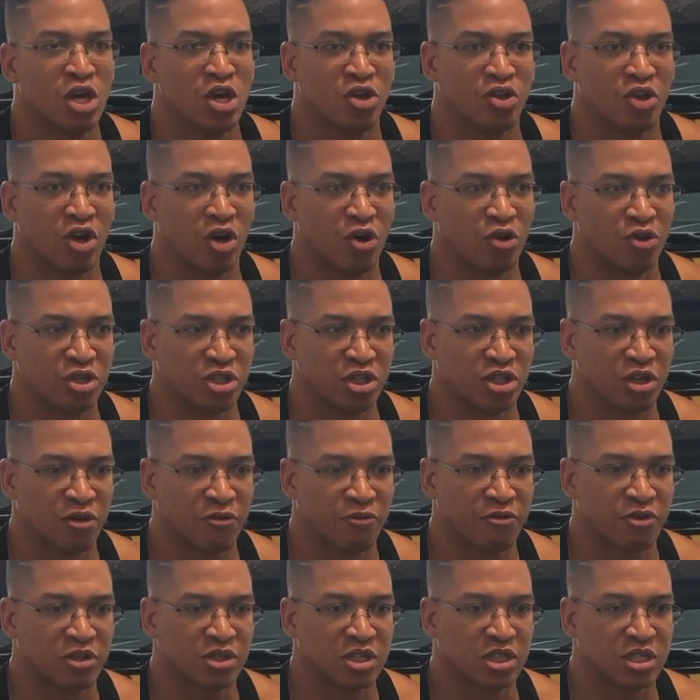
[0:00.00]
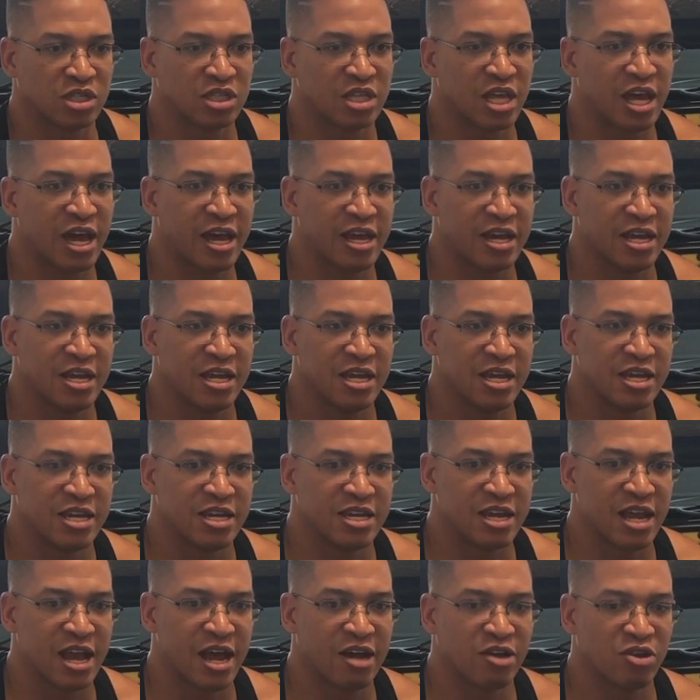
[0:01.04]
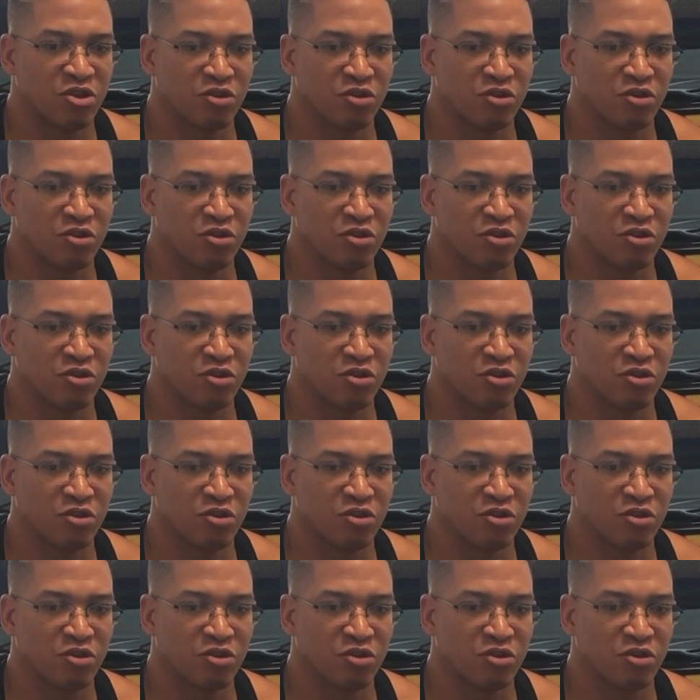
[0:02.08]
The only difference is that now